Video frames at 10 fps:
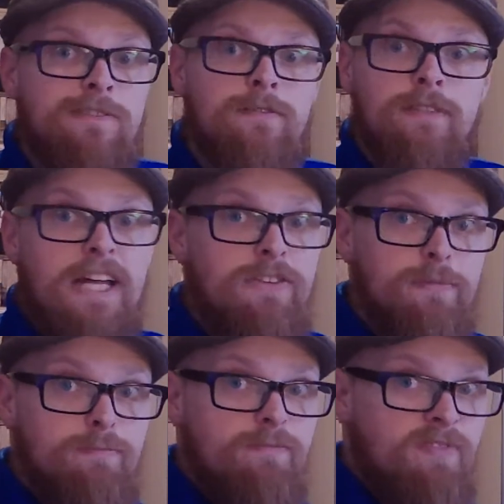That's
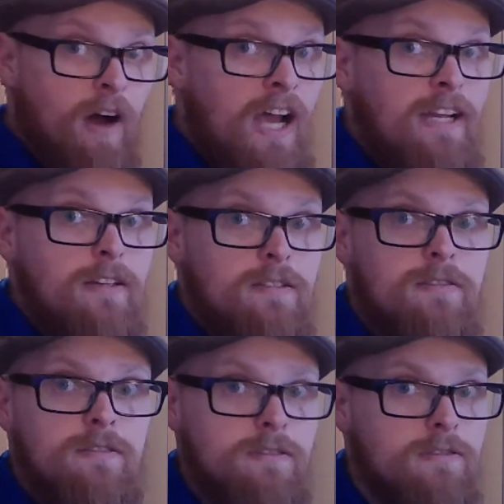fine.
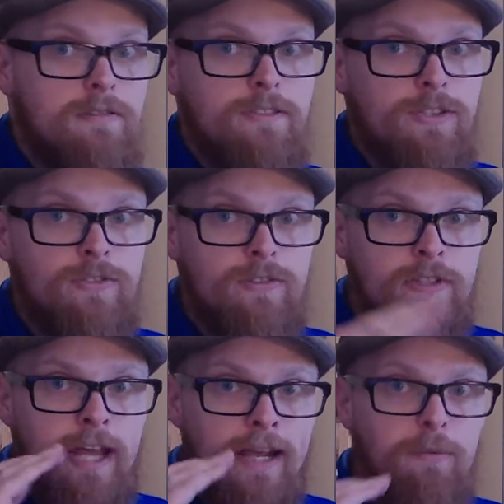Just
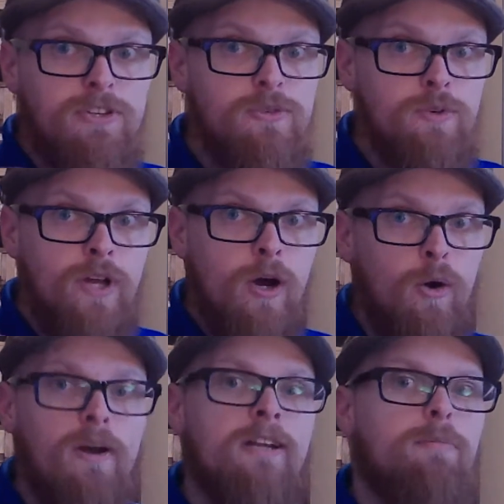take what you know
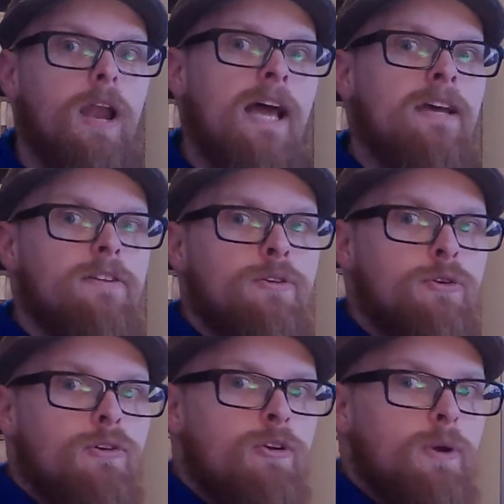and apply it to your
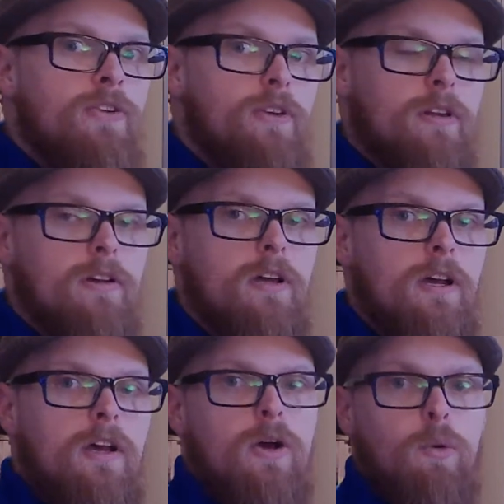equation.
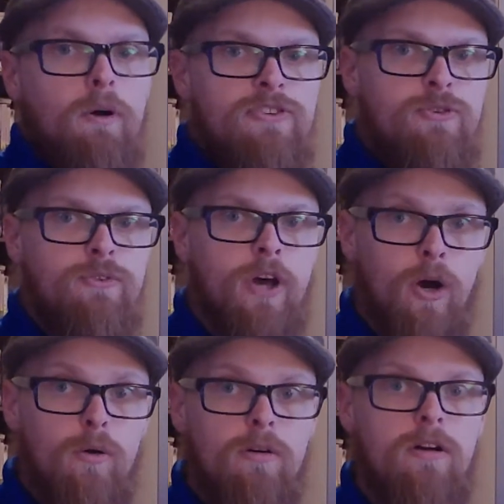What you
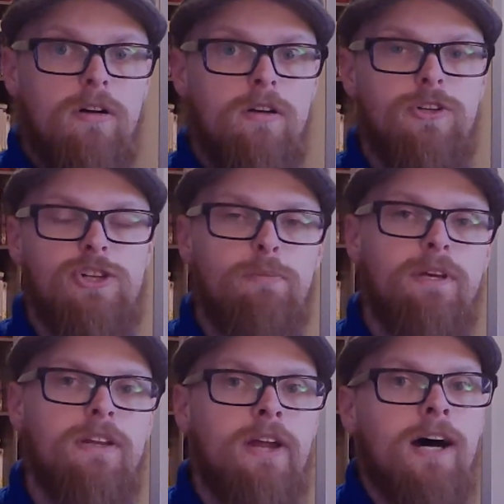know should be
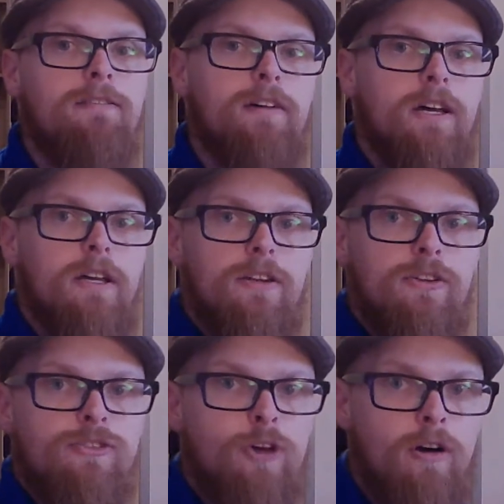enough to
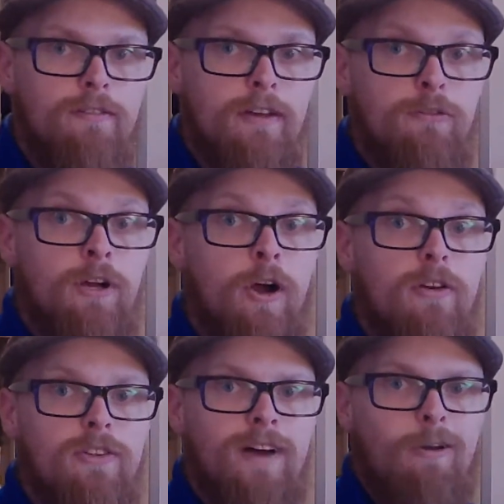solve it,
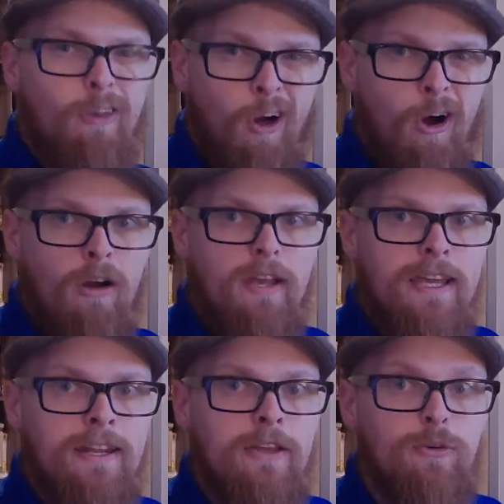regardless of how long it
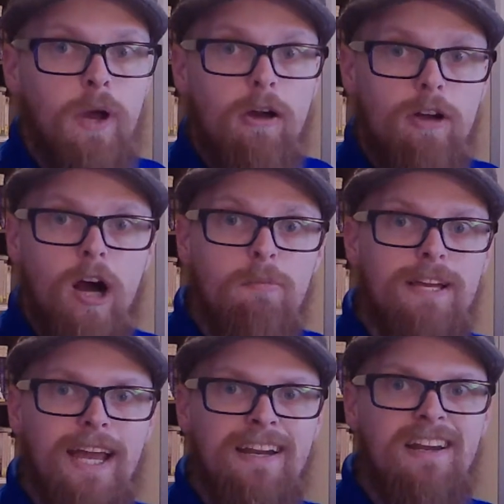is or how
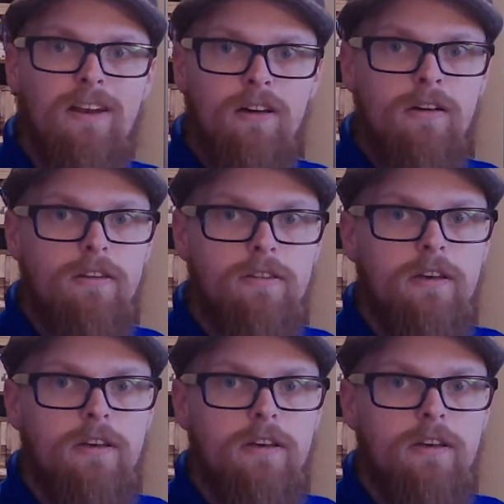complicated it looks.